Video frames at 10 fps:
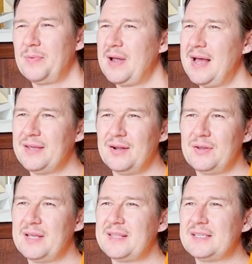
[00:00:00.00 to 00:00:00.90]
like
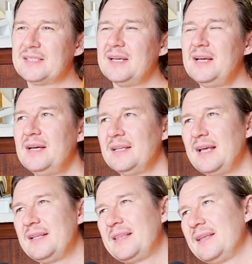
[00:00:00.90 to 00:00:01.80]
that.
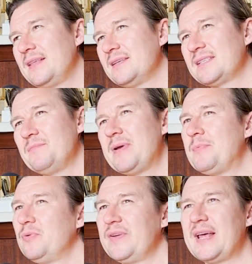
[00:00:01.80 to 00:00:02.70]
There's some
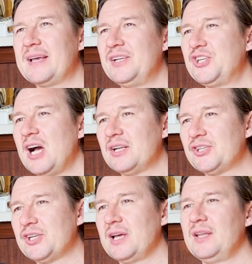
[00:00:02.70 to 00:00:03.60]
people think they can
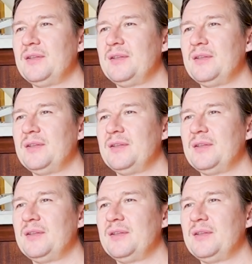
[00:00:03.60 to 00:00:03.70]
judge and